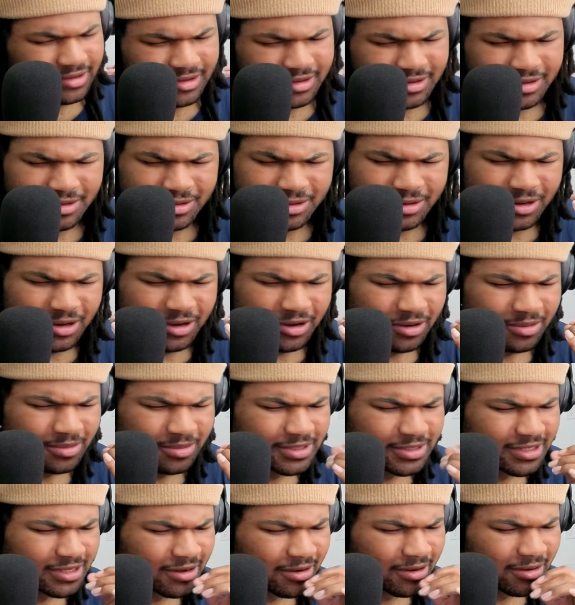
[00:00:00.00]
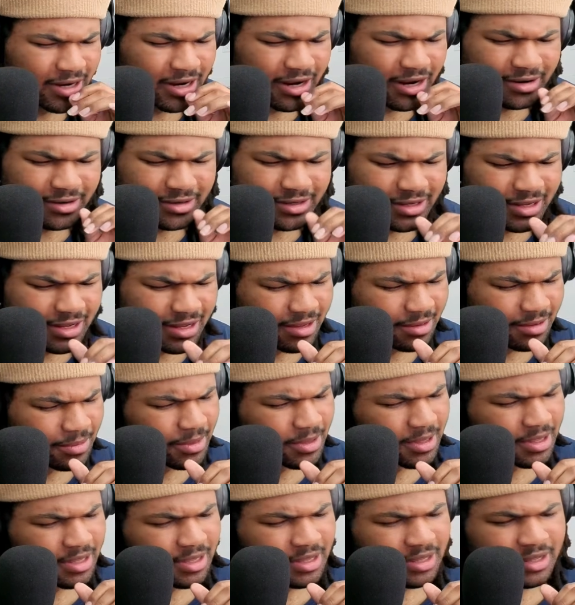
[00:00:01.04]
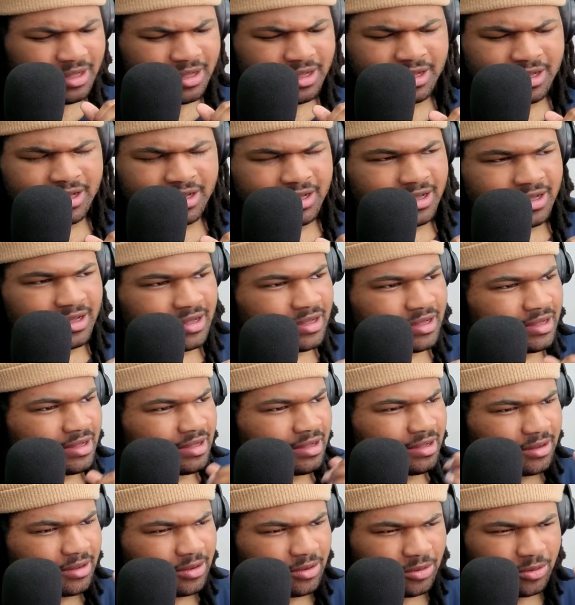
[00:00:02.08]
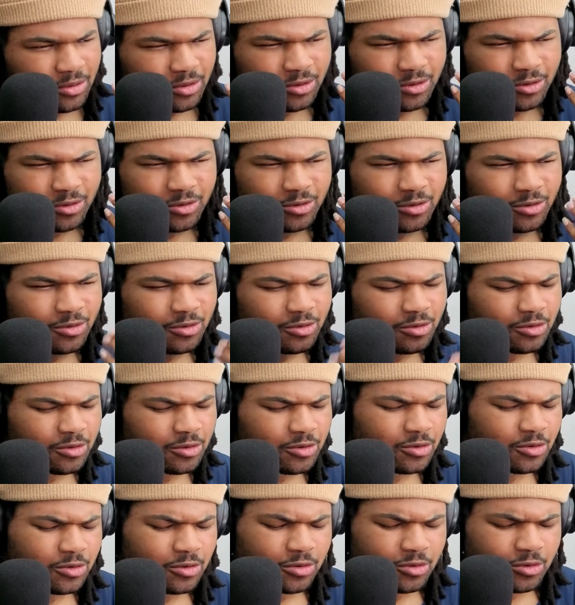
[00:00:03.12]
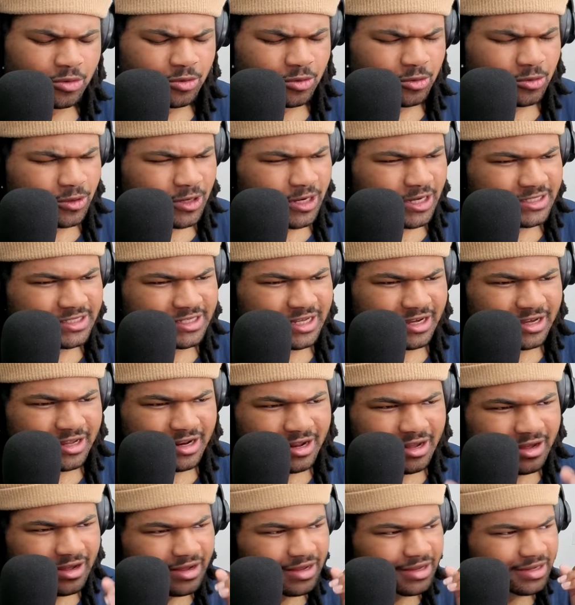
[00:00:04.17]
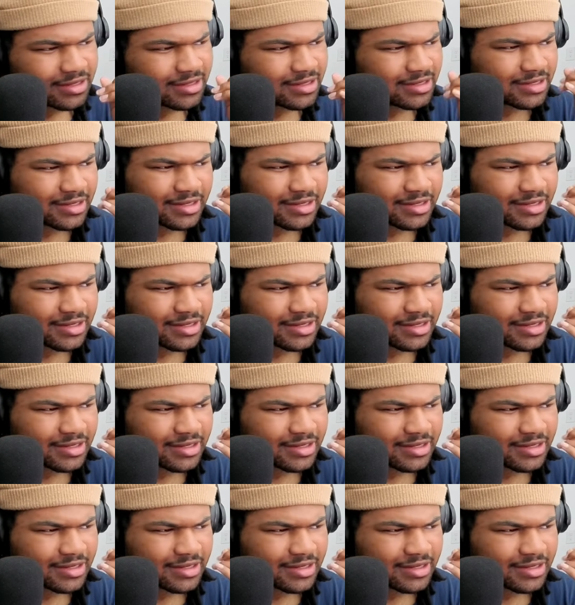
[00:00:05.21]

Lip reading: And the harmony's going down on that. Oh, nice taking it out and then.